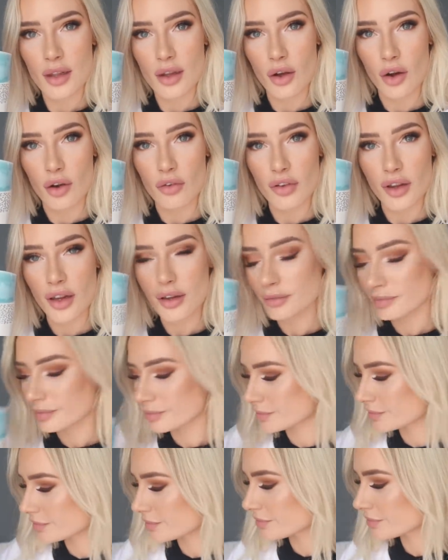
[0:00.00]
coffee
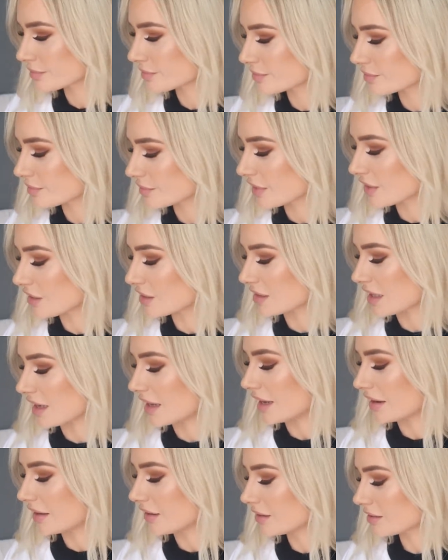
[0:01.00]
because I
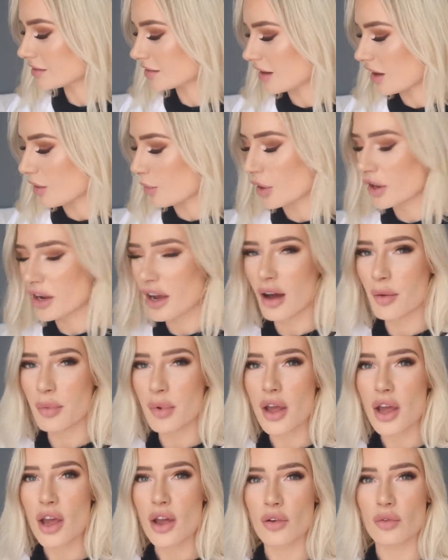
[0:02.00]
need it. I woke
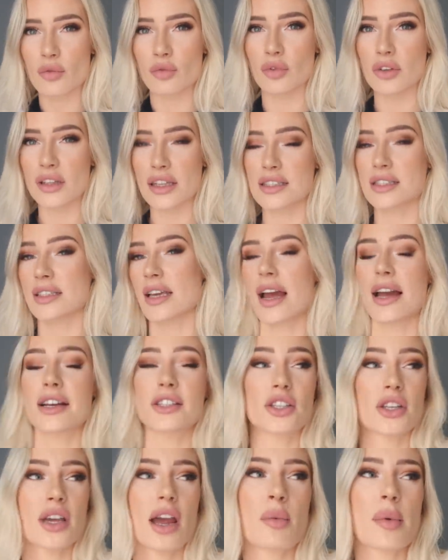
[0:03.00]
up really sick.
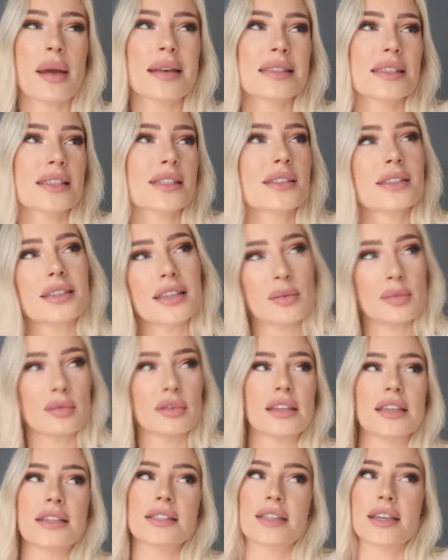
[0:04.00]
Actually, I went to sleep
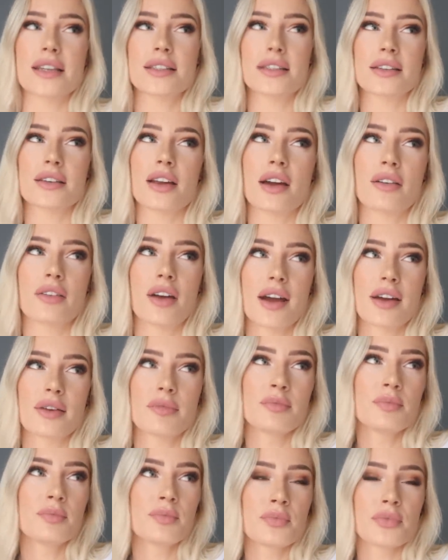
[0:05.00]
really sick, didn't I,
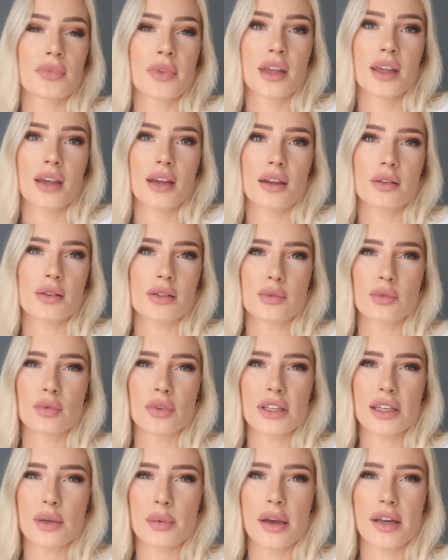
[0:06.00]
Ryan? Yeah. It was
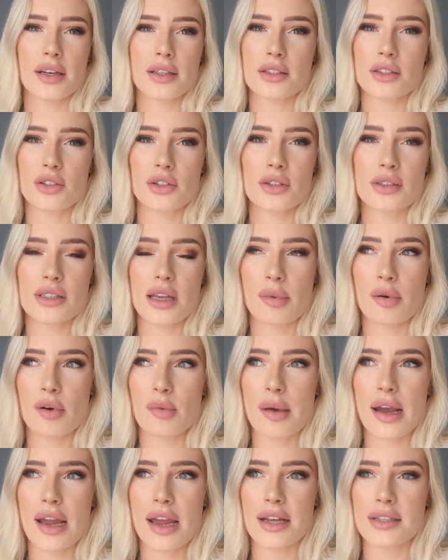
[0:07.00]
really weird. Instant as soon as I put
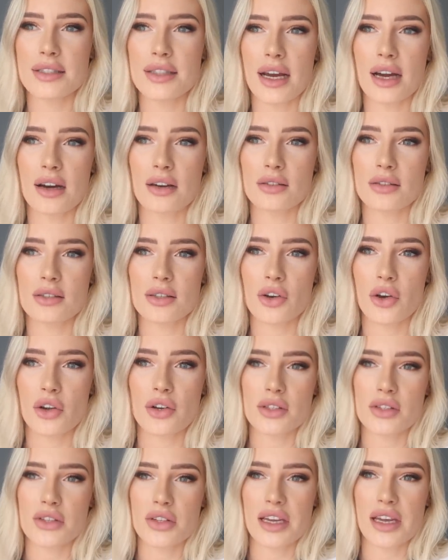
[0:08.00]
my head down to go
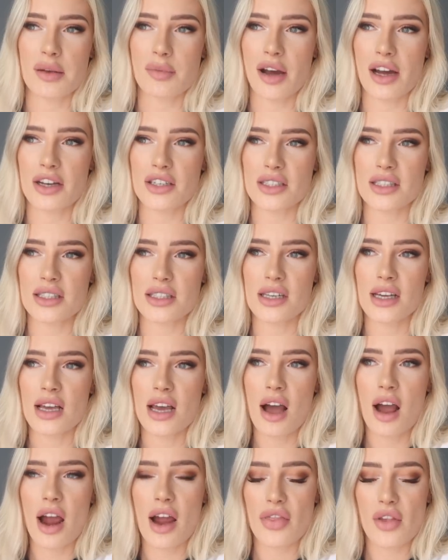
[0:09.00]
to sleep, I just,
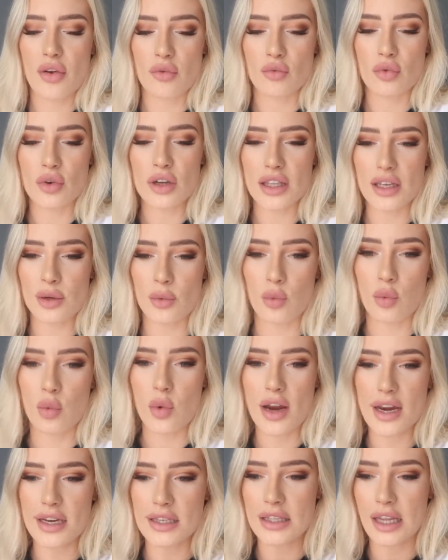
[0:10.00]
I had that really
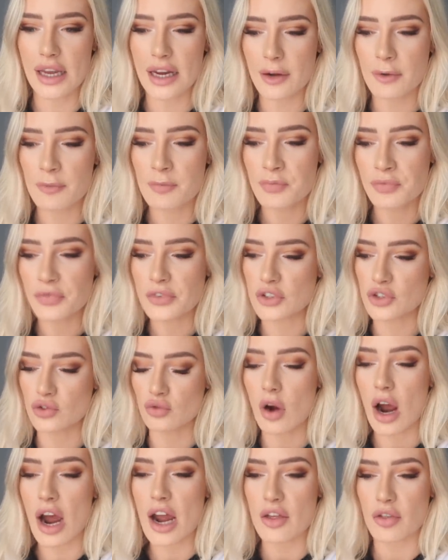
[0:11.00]
weird, like,
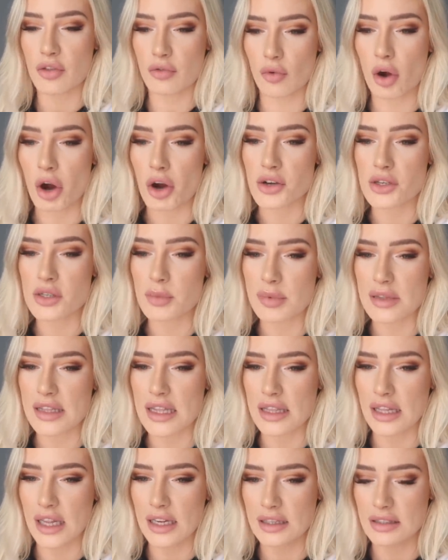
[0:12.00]
dry throat, but
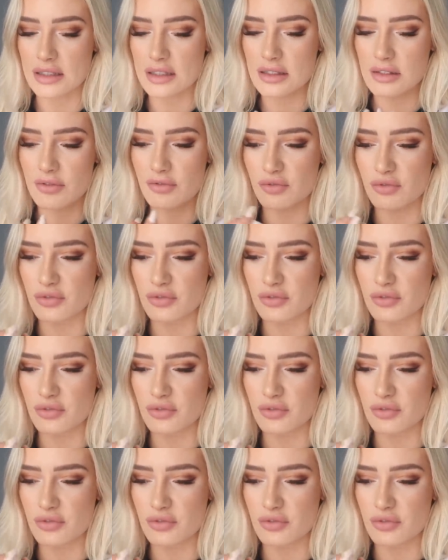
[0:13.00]
then, like, this